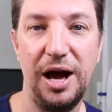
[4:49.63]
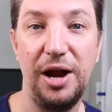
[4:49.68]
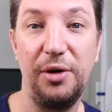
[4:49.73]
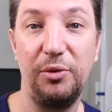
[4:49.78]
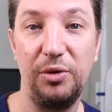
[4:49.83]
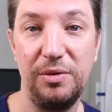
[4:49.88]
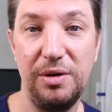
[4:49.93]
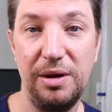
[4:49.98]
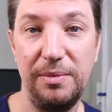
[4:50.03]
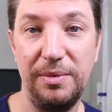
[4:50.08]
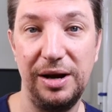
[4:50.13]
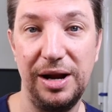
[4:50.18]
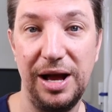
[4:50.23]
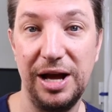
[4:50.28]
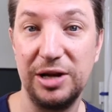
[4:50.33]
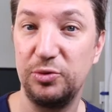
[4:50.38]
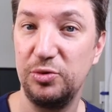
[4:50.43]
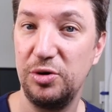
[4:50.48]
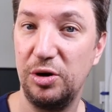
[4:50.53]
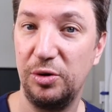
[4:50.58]
And remember,
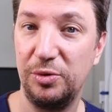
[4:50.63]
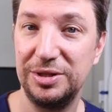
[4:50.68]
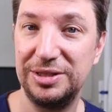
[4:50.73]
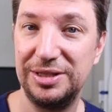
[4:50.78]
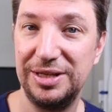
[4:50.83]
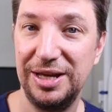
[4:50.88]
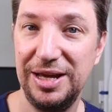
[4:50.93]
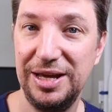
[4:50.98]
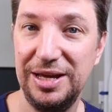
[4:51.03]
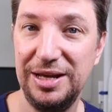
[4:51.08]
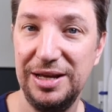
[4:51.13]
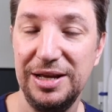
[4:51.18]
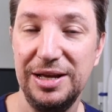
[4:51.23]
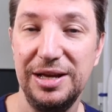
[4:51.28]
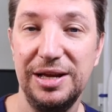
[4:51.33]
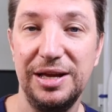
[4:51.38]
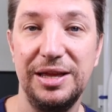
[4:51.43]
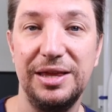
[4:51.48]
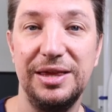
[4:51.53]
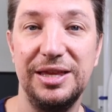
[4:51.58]
as we always say,
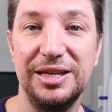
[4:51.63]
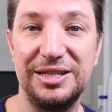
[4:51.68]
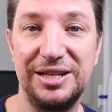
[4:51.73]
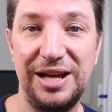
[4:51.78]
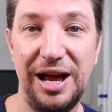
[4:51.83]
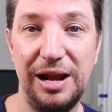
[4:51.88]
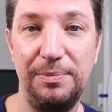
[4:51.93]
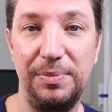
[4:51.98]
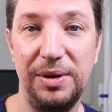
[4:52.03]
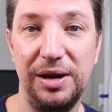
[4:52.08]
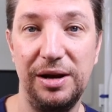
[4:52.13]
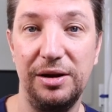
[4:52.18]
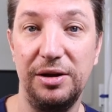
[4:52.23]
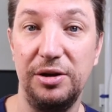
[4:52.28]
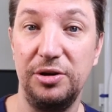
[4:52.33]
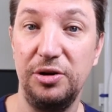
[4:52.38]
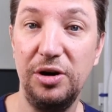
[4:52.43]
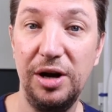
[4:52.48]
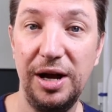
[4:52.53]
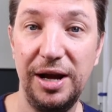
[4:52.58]
the scalpel
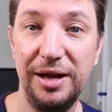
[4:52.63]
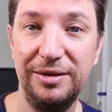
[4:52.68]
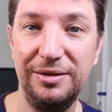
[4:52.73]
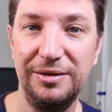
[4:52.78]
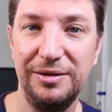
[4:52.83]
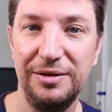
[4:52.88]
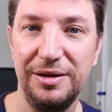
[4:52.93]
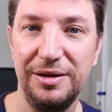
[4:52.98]
in your hand